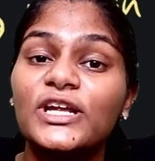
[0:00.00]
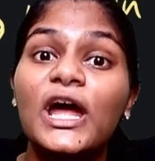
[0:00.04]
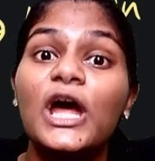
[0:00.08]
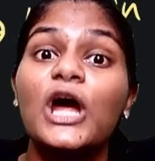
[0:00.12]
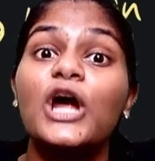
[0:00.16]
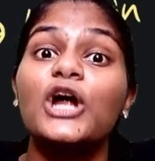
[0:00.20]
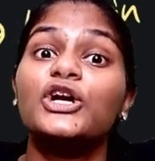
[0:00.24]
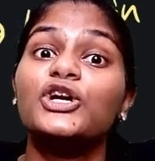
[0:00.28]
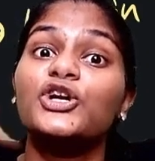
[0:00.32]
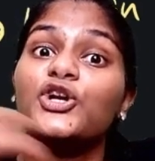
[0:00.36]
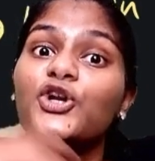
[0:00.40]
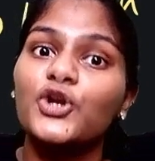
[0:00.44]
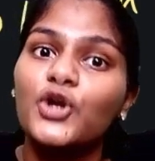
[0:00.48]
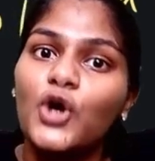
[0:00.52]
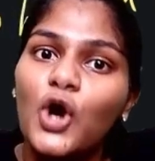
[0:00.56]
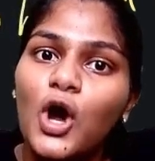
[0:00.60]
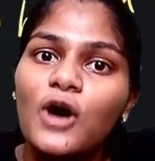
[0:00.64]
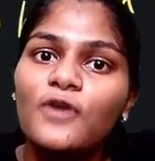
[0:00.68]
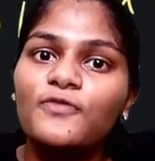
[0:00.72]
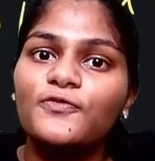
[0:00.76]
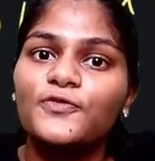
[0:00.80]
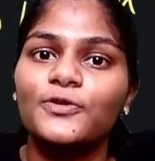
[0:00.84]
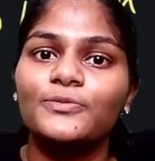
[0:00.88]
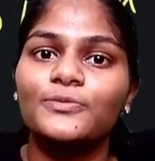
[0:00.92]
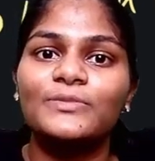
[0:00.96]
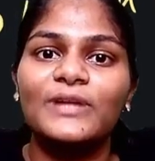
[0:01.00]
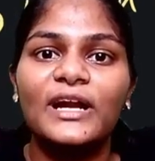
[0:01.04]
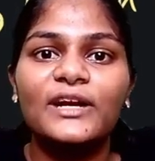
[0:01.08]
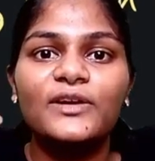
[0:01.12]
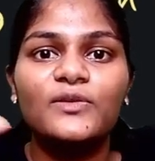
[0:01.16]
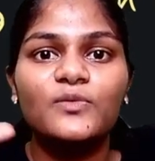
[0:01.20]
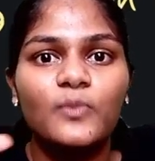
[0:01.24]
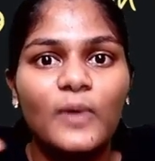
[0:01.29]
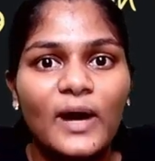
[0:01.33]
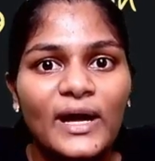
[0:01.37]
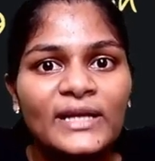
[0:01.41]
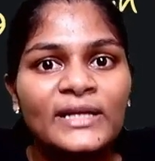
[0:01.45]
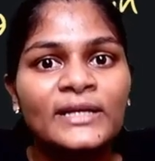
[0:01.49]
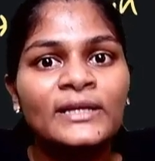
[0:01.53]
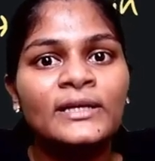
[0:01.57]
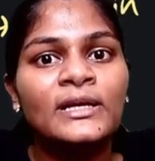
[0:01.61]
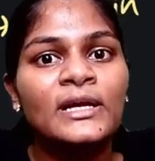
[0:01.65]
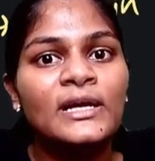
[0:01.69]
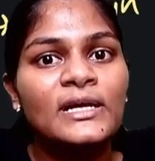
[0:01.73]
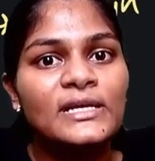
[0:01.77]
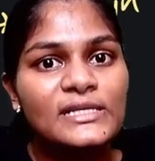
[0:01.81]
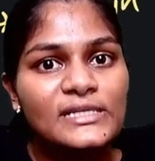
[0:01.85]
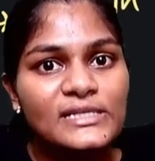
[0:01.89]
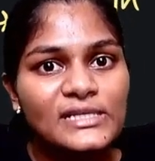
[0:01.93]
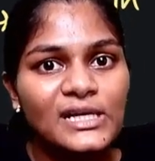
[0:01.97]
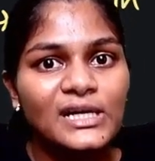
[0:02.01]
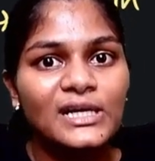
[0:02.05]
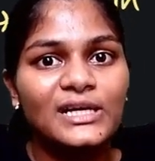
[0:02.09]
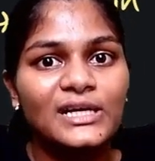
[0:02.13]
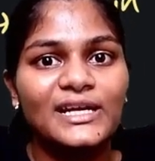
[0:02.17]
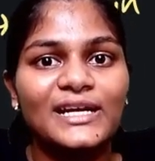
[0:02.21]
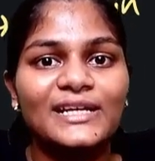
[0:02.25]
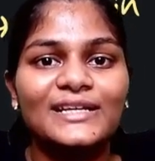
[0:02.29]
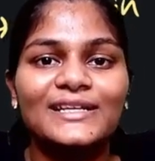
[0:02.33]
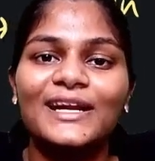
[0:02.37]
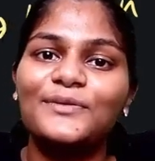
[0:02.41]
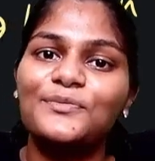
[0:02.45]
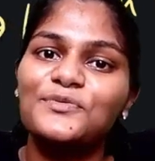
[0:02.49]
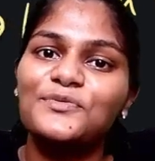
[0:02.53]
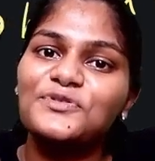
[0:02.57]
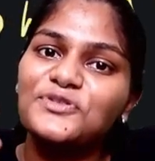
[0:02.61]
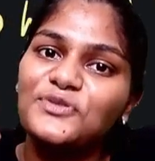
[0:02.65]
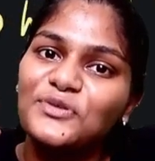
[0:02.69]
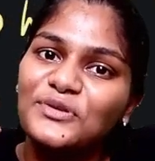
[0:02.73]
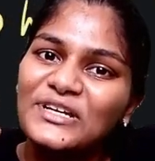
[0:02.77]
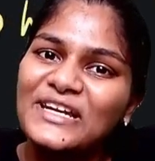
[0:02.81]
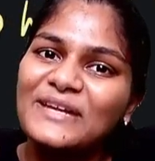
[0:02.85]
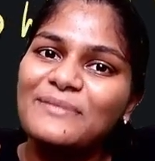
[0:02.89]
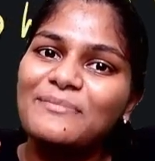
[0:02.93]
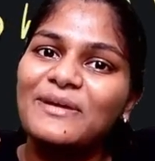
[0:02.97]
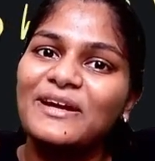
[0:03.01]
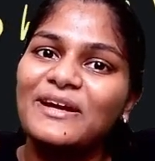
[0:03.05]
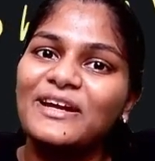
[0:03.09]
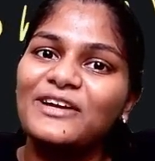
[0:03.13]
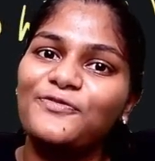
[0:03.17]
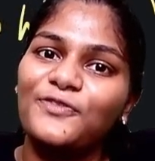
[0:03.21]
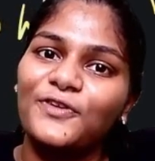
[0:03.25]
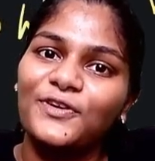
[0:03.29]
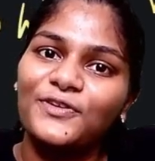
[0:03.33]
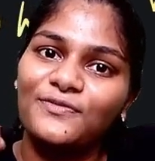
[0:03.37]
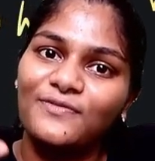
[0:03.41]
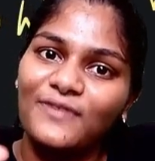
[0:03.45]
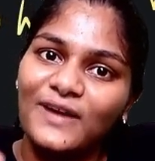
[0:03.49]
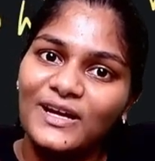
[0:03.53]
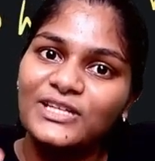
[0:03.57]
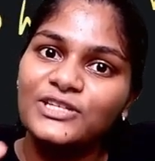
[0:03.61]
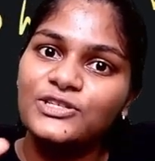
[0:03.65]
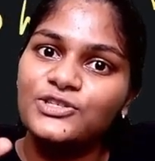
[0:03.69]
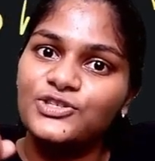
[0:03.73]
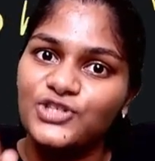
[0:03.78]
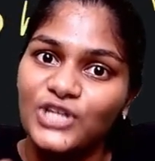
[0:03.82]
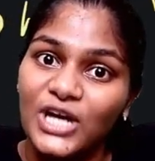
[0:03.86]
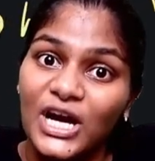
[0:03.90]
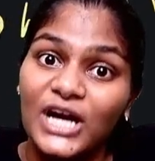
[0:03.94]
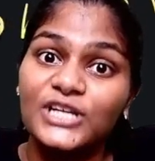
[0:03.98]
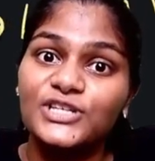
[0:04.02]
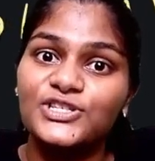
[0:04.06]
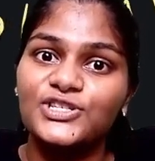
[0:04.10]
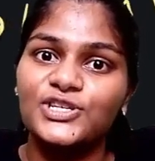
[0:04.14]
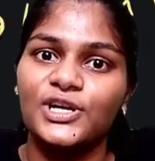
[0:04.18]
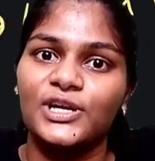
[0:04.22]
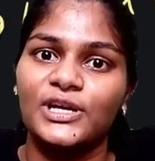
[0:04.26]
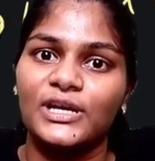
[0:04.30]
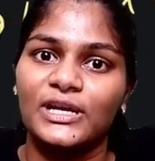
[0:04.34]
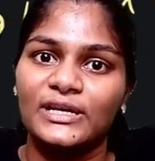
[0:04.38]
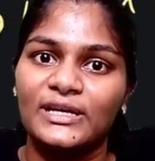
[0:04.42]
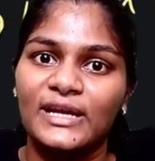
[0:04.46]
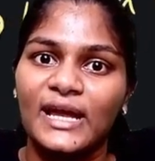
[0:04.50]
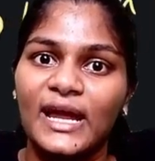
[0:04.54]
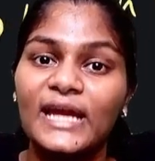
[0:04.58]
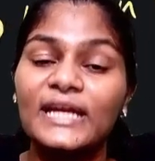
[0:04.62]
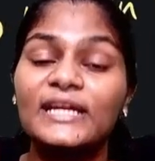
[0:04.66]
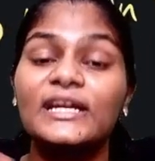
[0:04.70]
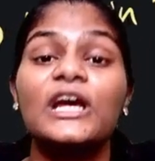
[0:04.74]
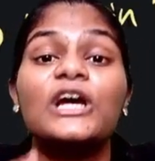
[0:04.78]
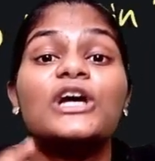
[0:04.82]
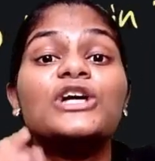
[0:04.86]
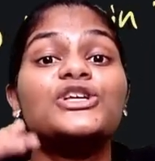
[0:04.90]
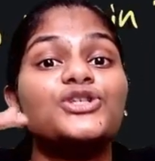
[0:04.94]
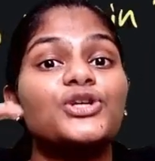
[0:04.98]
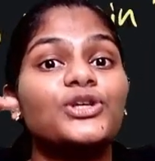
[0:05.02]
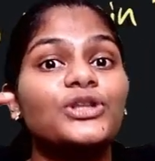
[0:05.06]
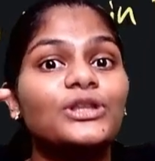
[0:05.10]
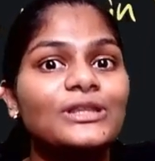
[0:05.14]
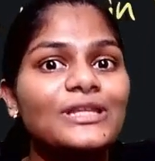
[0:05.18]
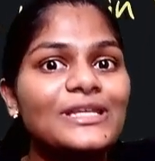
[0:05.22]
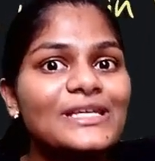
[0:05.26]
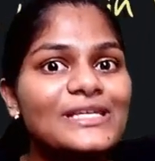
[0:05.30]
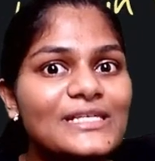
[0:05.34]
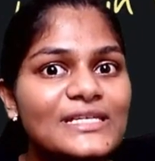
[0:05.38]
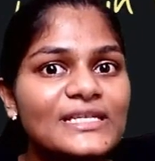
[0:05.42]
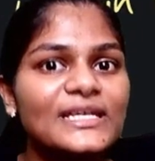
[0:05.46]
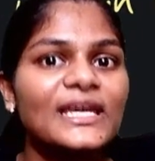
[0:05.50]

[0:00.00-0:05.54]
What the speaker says: draw from that one circuit that was only made for one charger, right? So this can